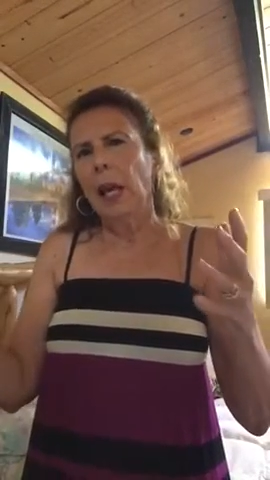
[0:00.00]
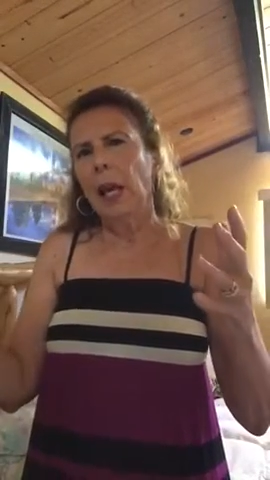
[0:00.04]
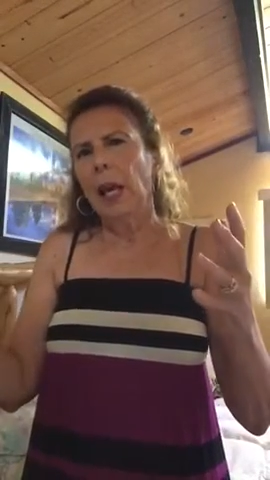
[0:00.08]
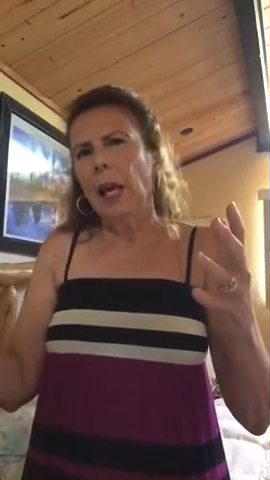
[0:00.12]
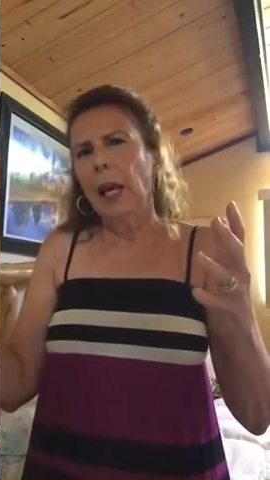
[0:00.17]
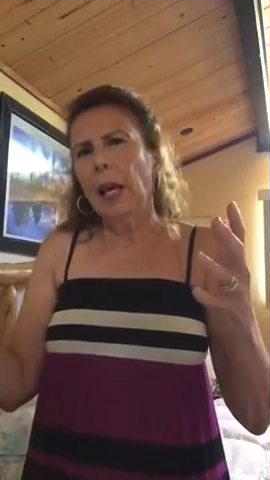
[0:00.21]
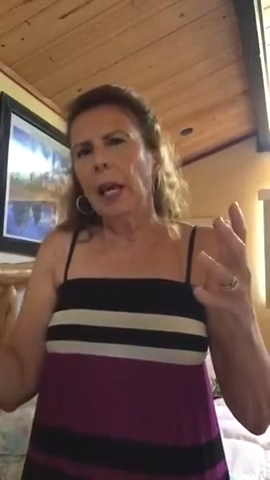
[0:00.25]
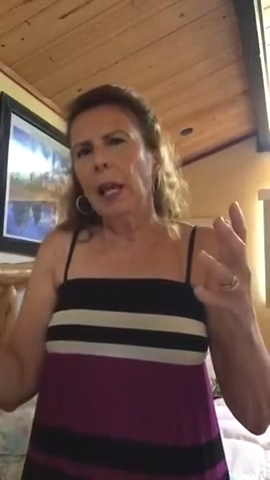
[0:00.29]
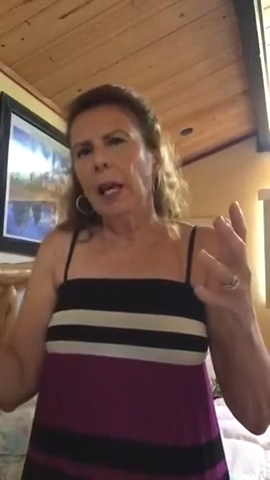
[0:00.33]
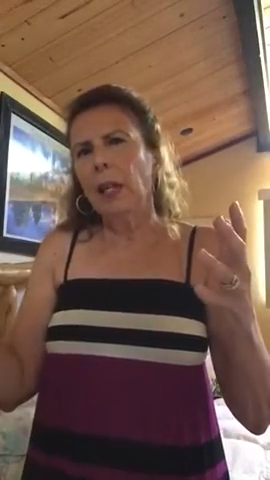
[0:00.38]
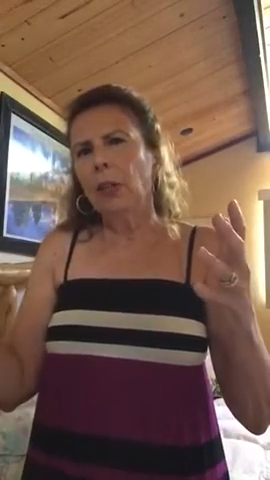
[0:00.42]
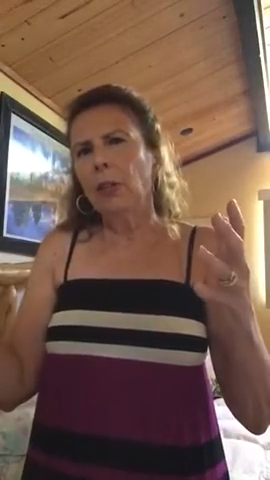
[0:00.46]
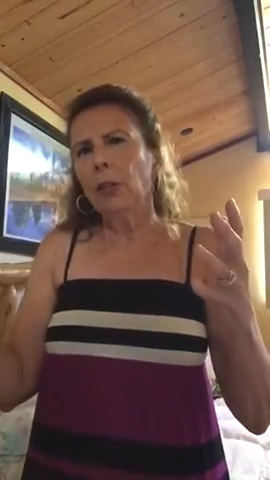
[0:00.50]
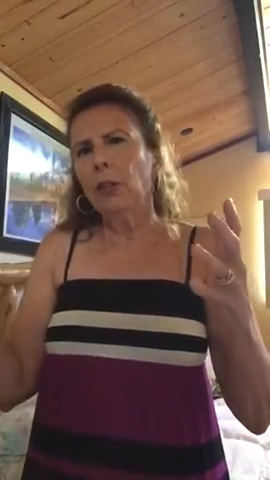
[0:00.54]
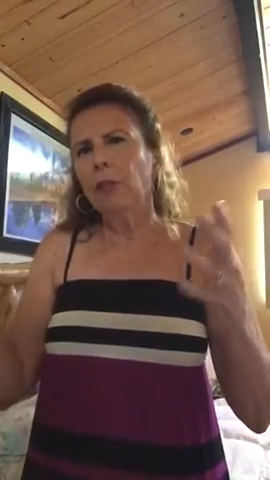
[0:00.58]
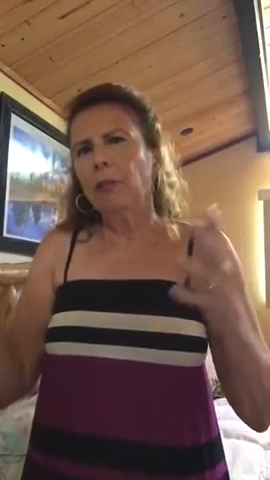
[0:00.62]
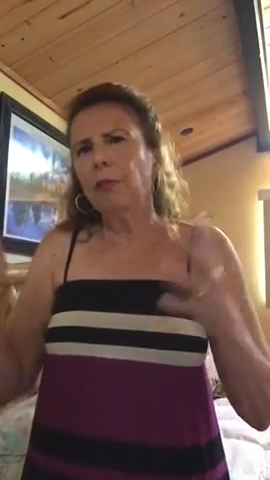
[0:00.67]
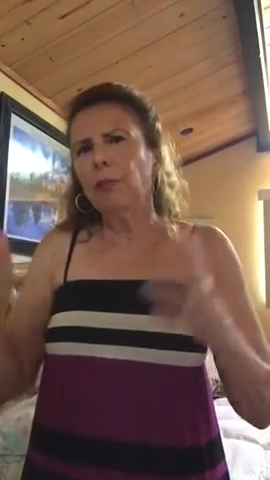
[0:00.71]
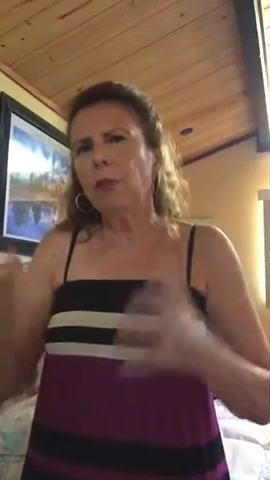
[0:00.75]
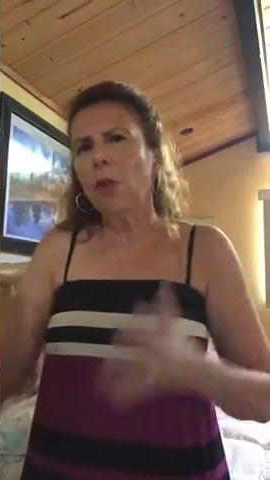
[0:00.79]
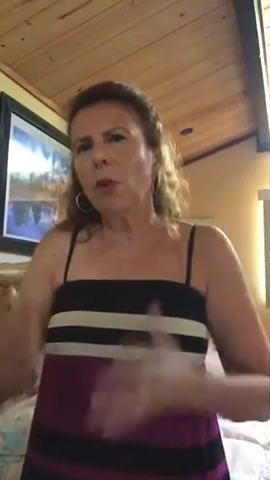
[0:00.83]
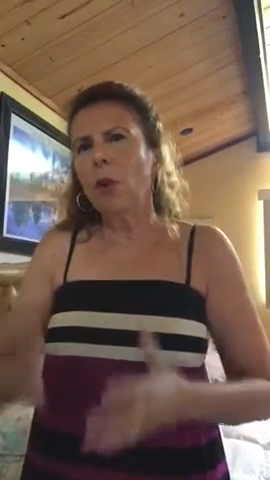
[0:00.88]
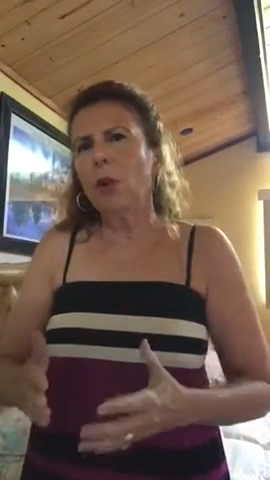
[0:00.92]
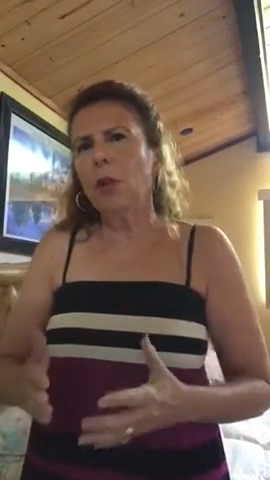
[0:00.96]
and to
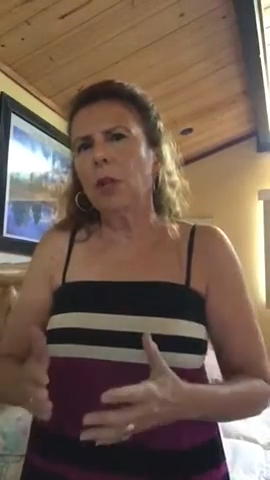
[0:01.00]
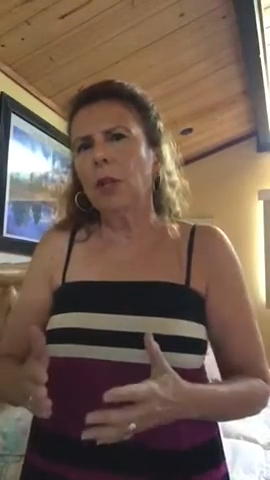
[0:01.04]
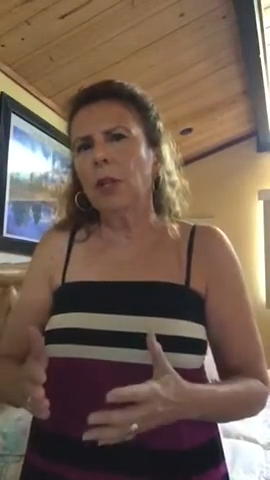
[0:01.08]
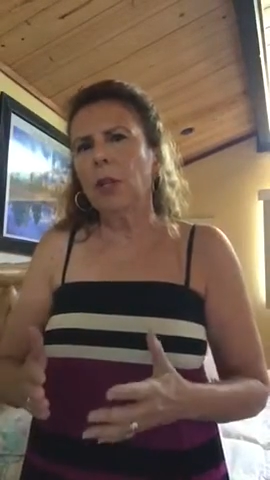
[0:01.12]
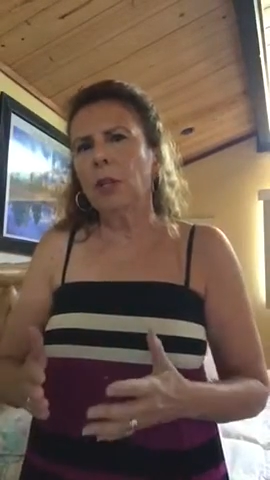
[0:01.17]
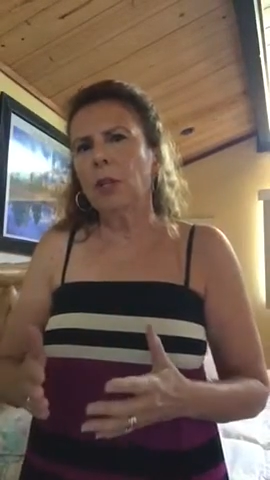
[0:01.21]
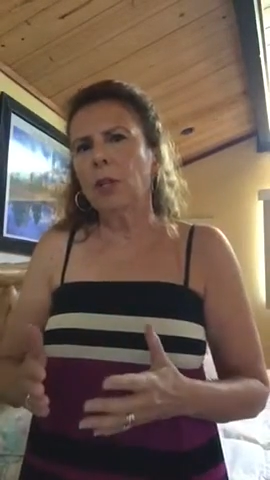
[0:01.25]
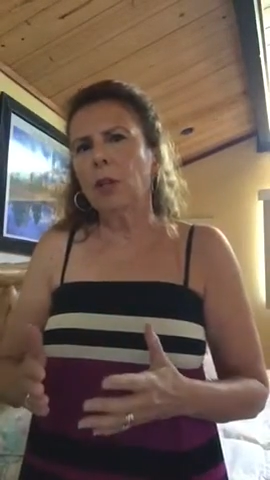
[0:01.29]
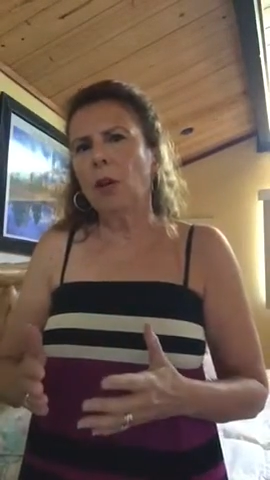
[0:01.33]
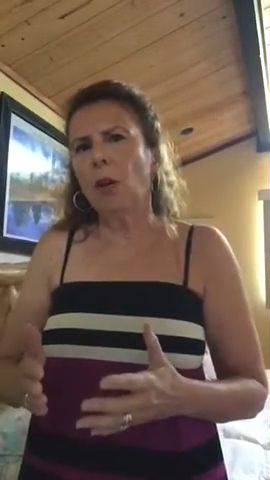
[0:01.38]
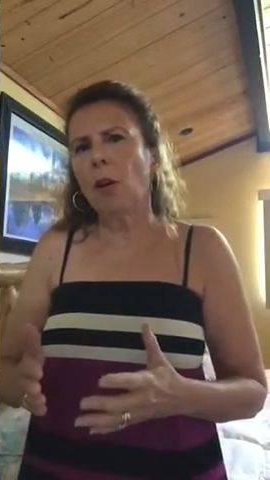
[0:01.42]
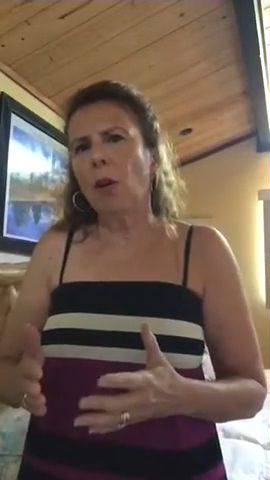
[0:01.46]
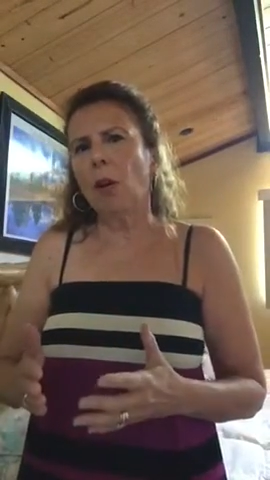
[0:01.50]
focus